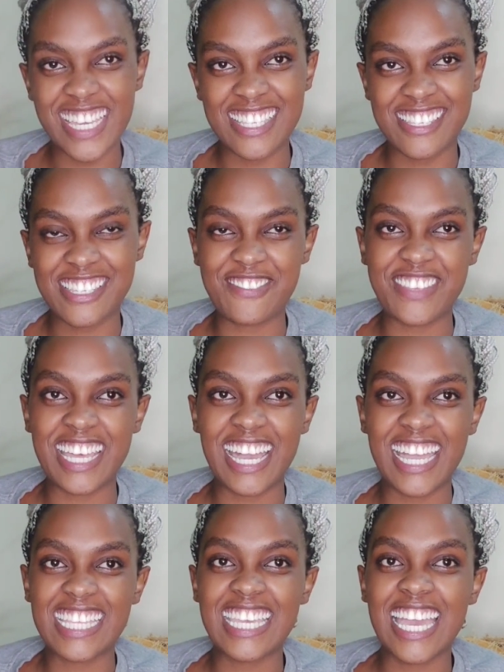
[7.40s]
is Tabitha
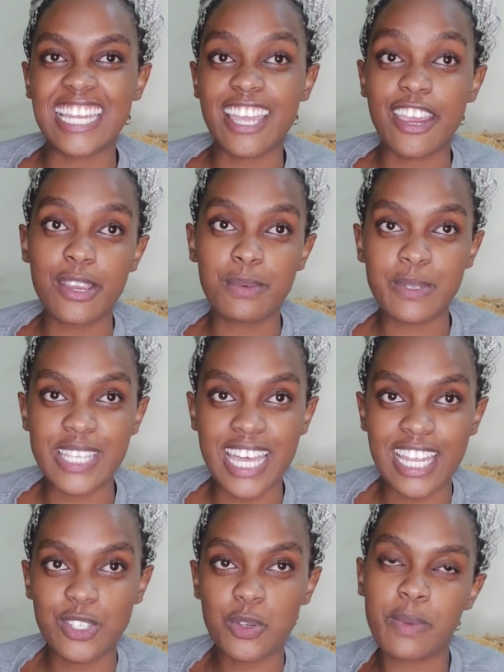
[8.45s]
Kanyi and Kari
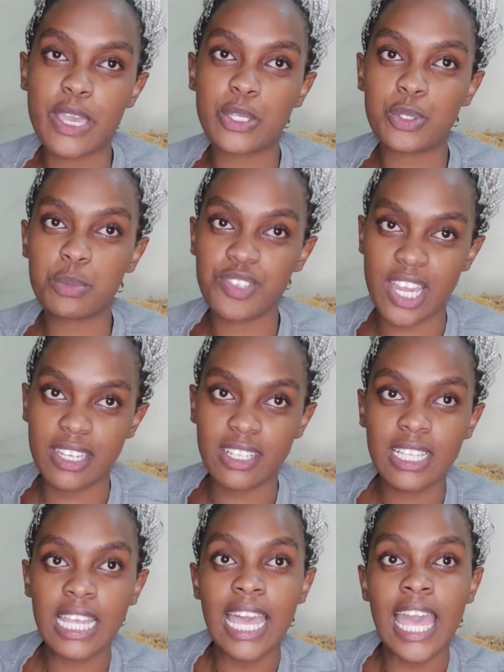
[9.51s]
Sana to my YouTube
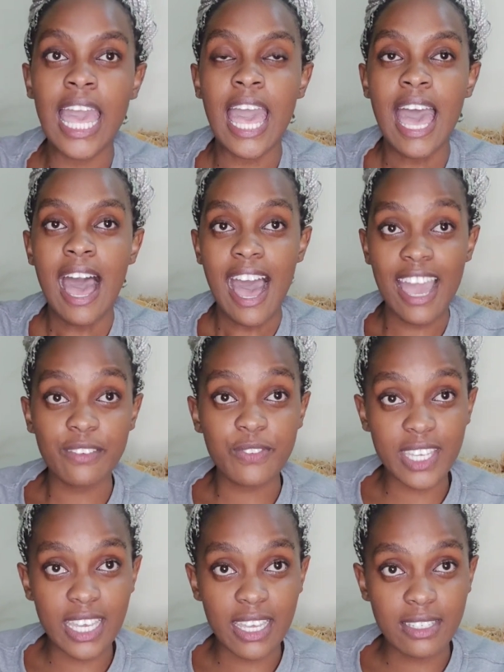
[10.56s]
channel. I
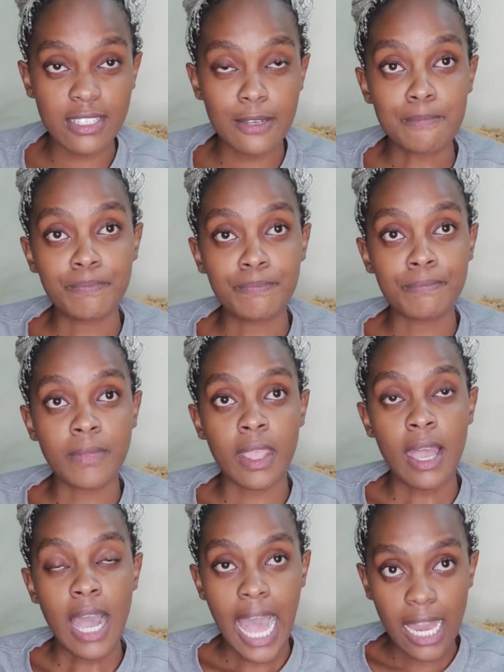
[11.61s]
figured
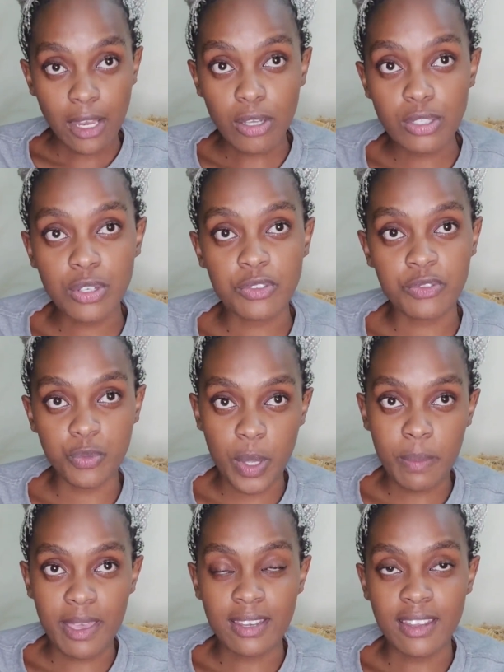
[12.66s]
a lot of
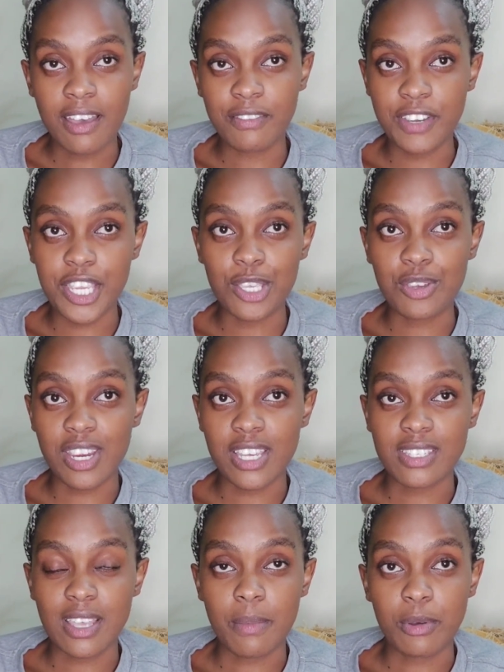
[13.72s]
women are very
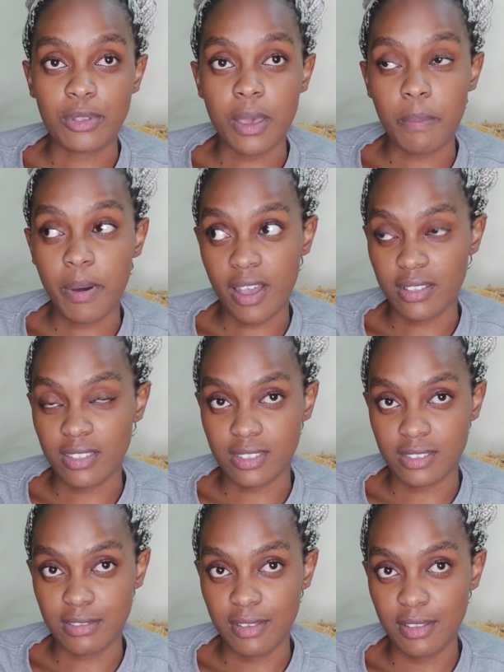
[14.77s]
curious about their
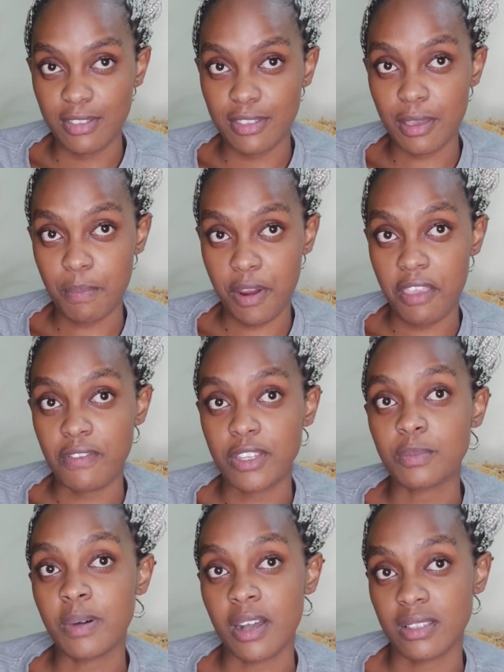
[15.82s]
parts, their private
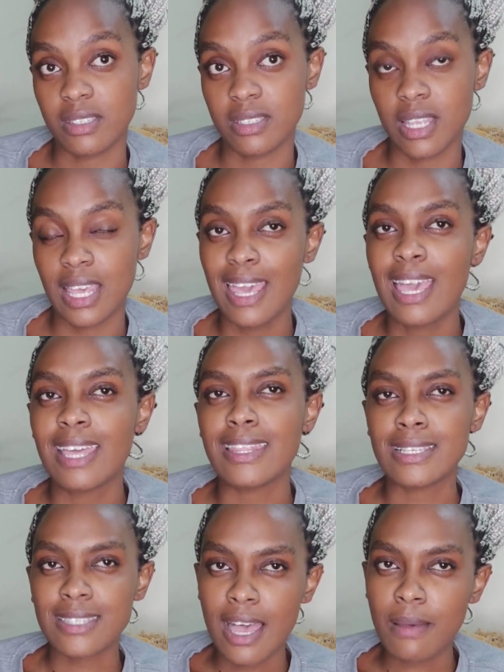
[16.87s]
parts.
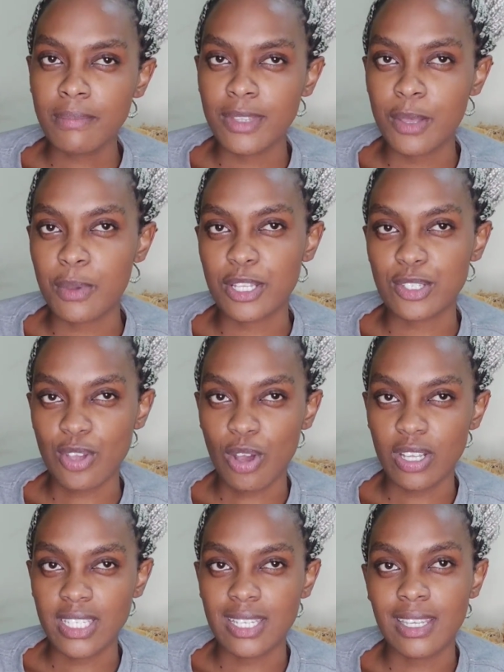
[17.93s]
There's some that we are
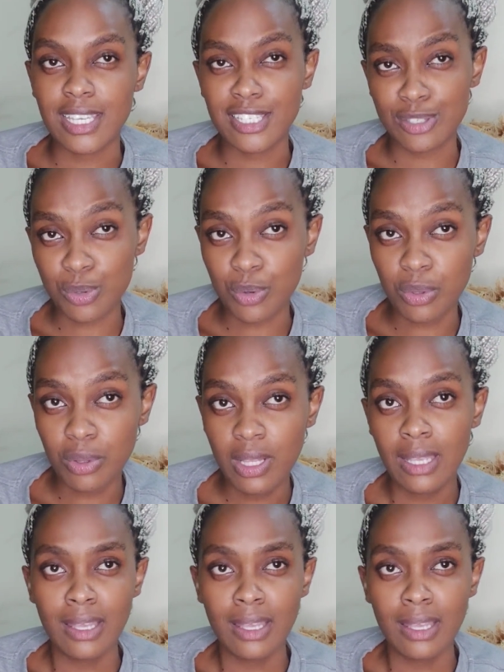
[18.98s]
taught in school.